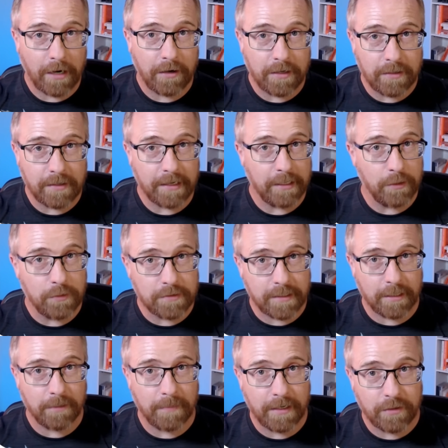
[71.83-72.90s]
you to use
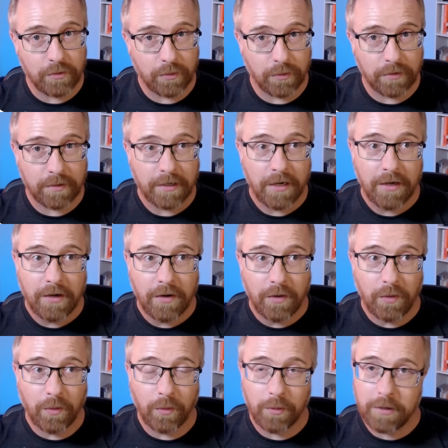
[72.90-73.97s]
Elementor
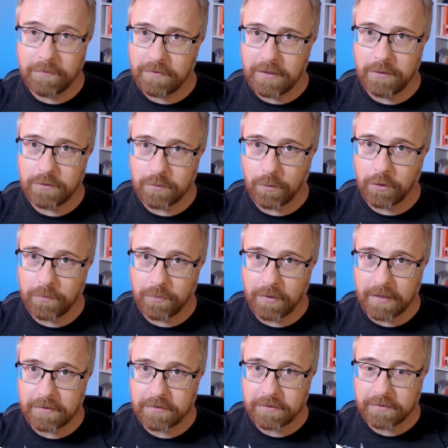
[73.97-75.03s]
or even use
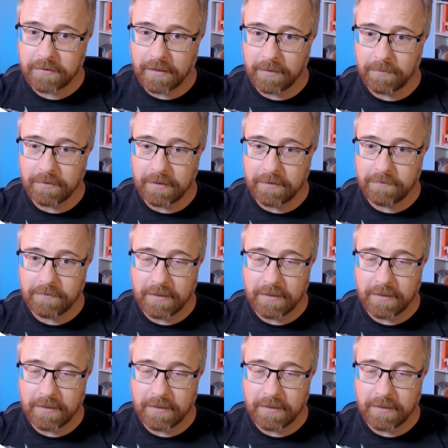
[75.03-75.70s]
WordPress, I believe.